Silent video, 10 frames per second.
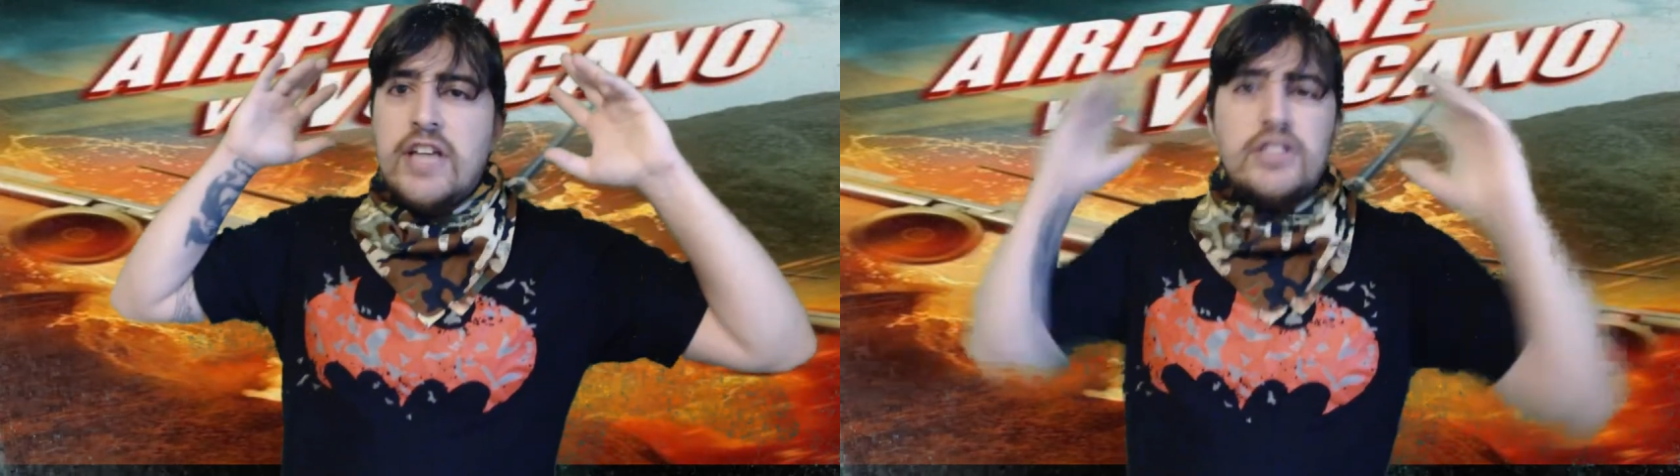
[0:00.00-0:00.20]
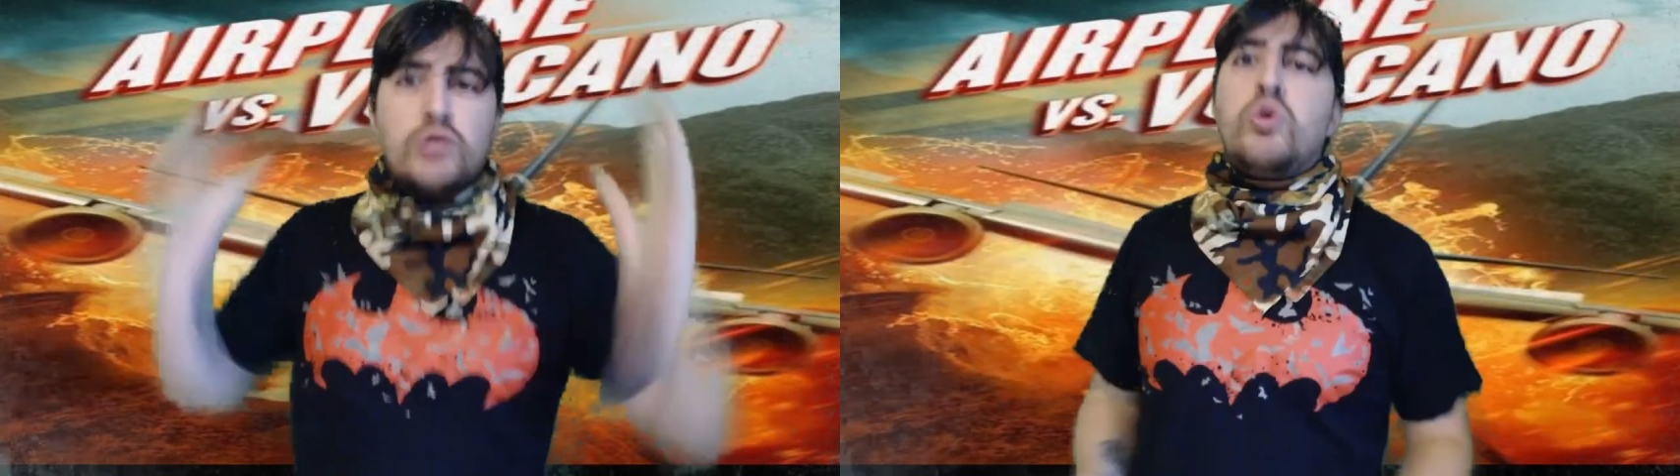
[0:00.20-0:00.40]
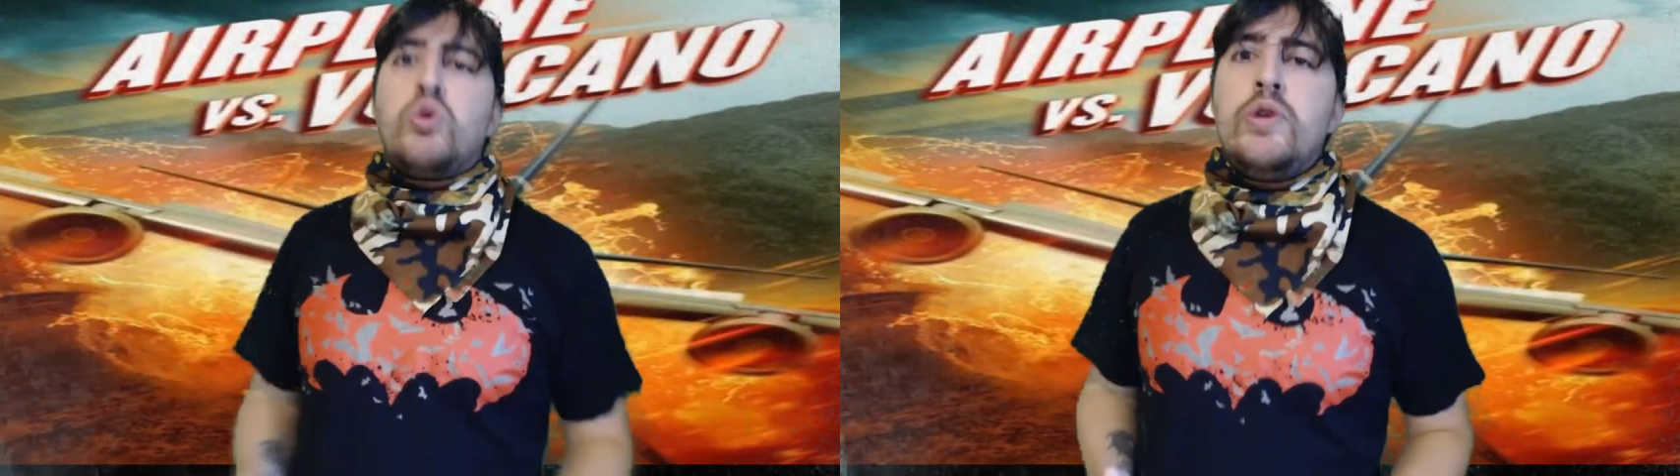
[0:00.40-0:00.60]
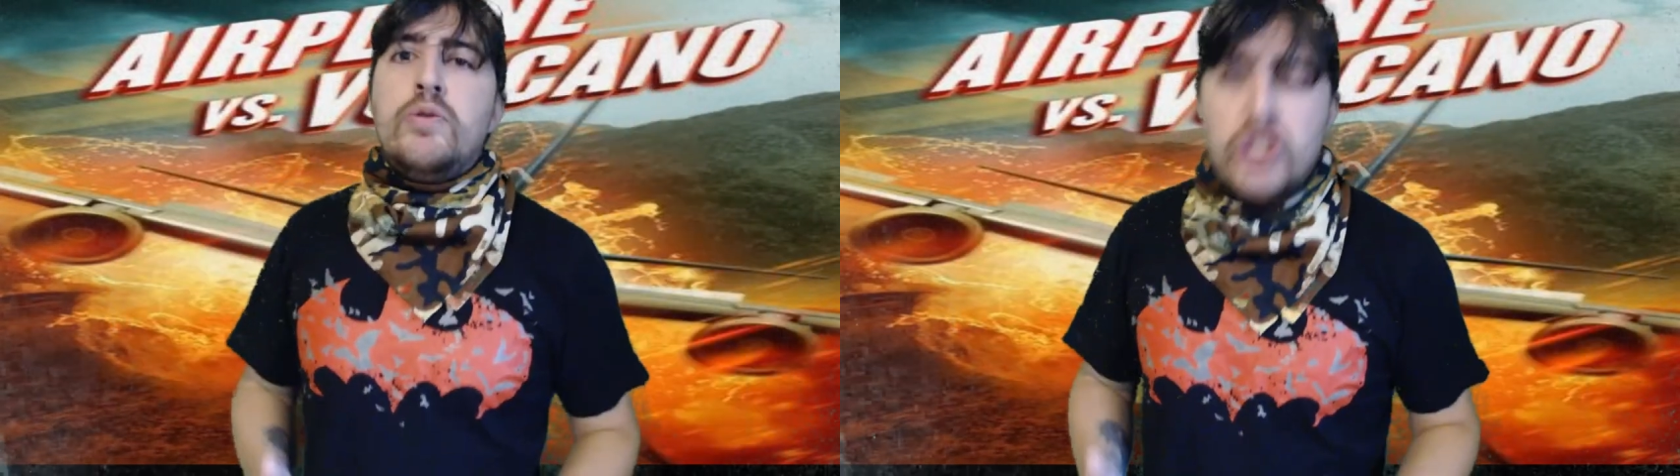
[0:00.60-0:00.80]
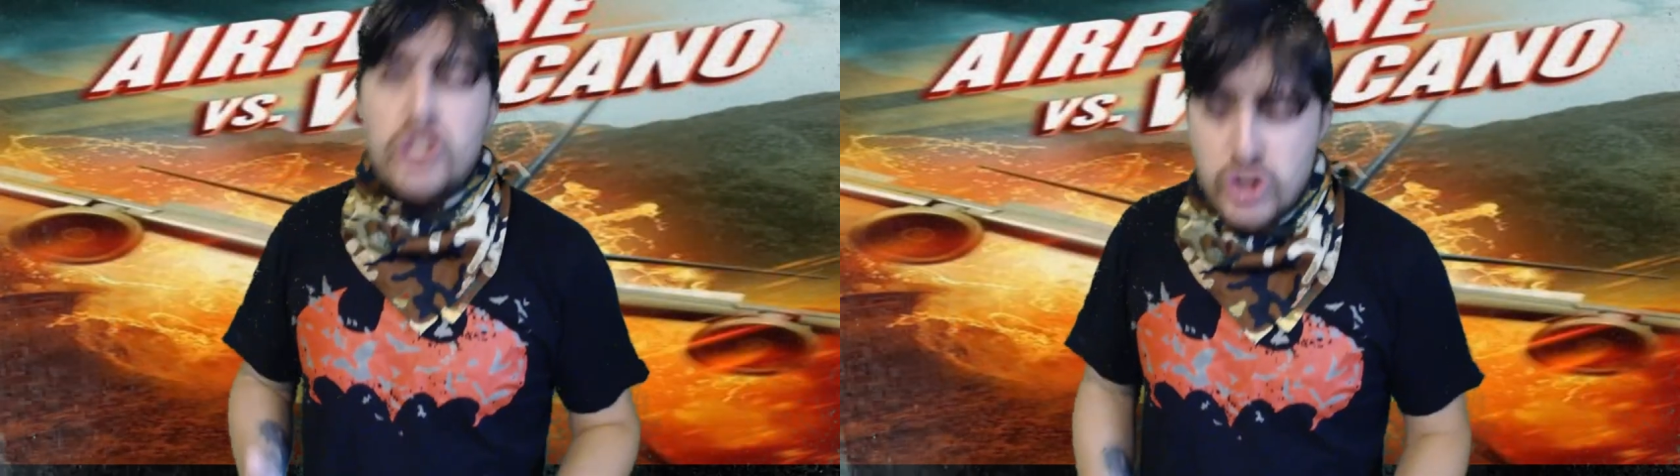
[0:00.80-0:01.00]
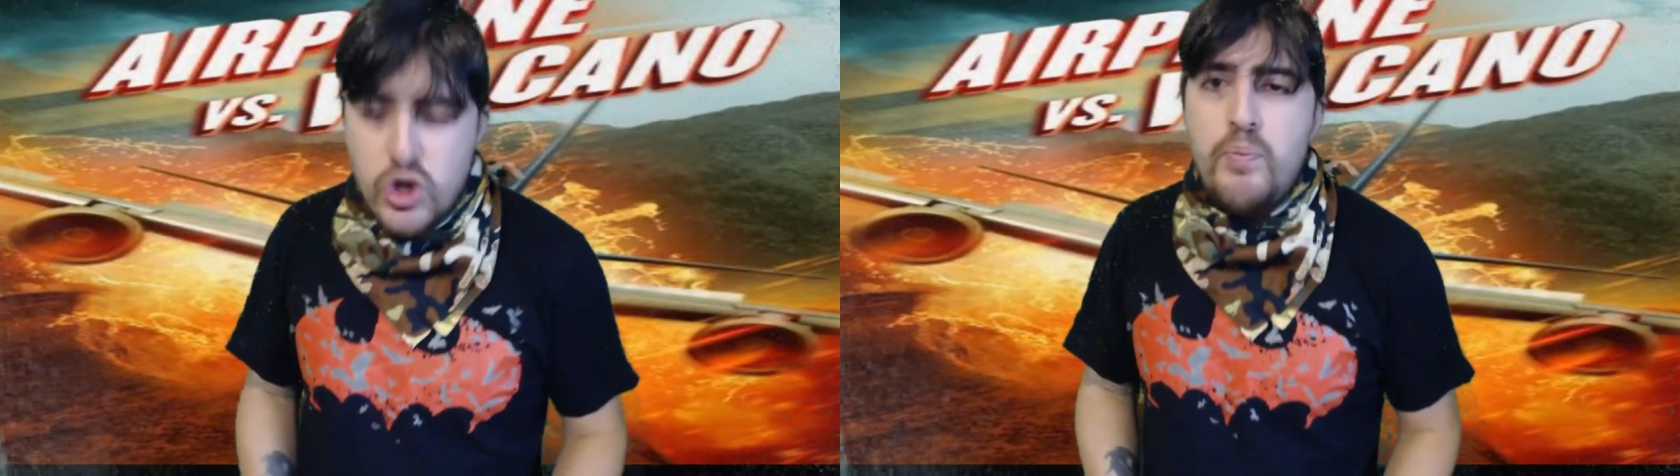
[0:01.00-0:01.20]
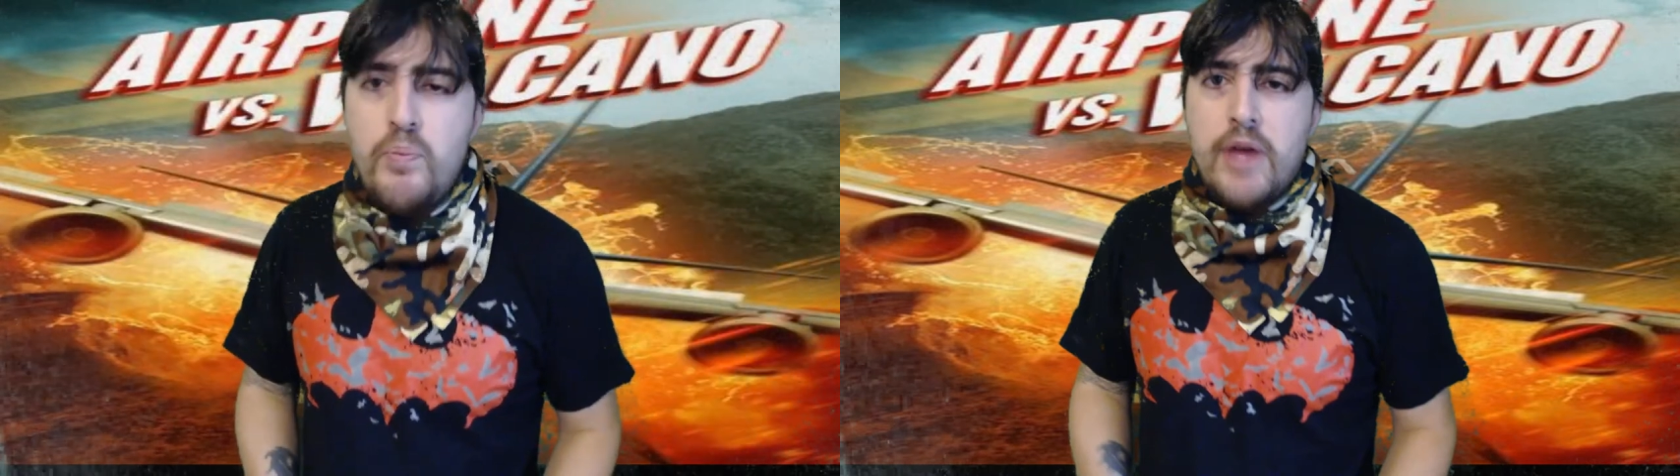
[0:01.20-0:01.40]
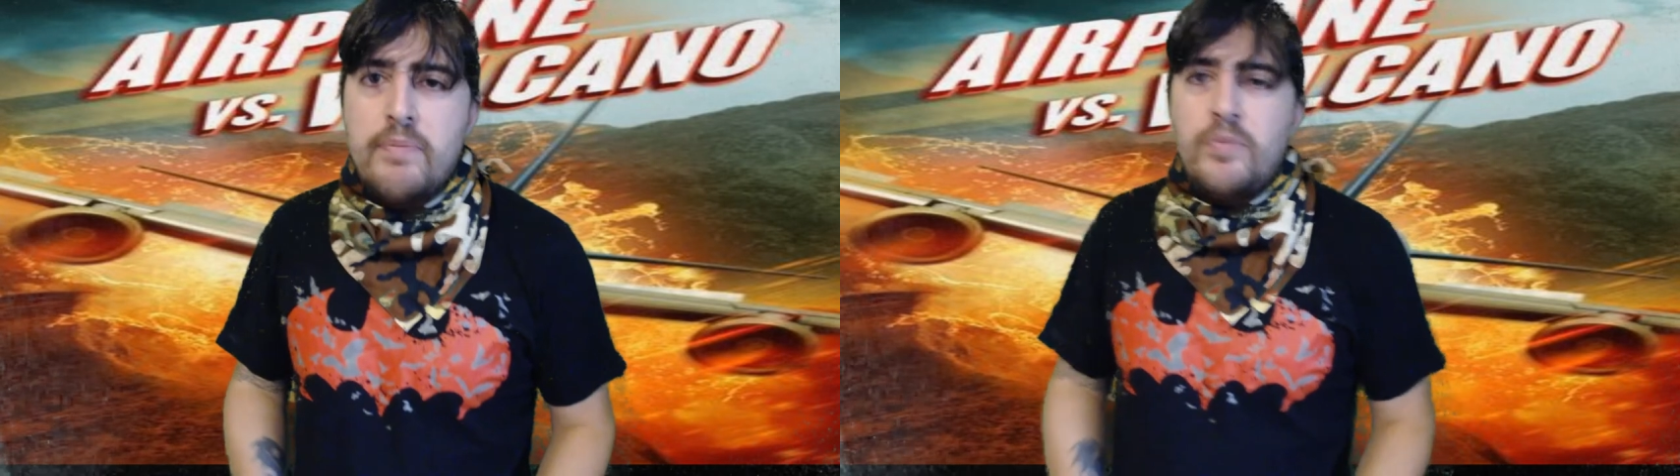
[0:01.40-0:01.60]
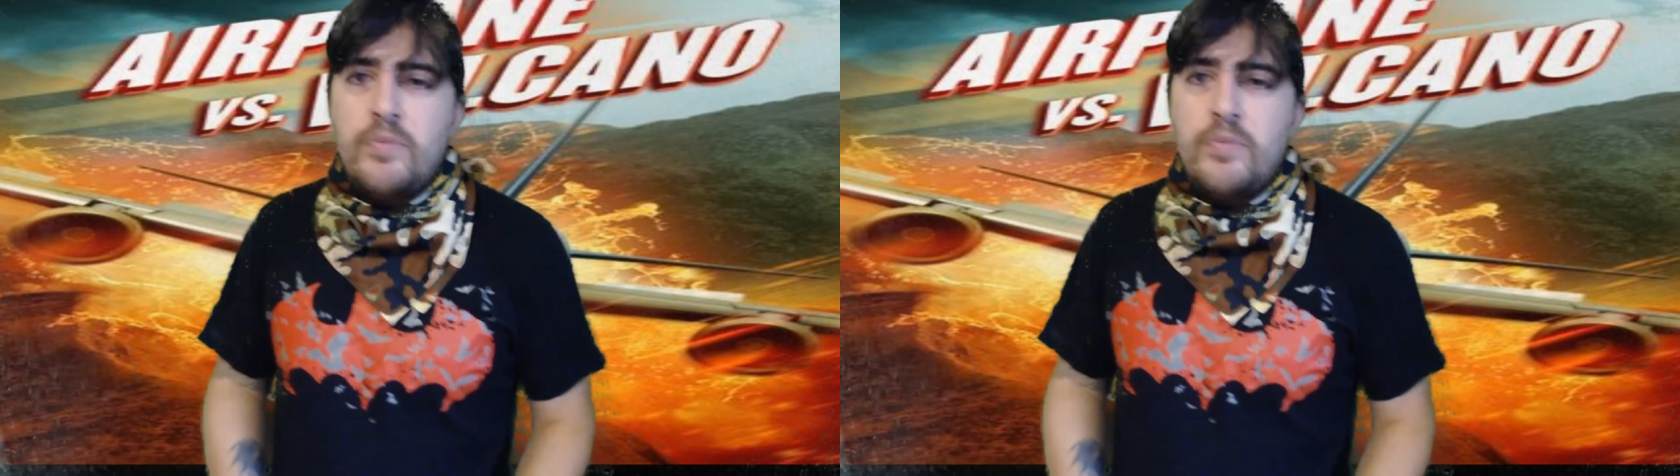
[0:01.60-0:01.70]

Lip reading: gets stupid.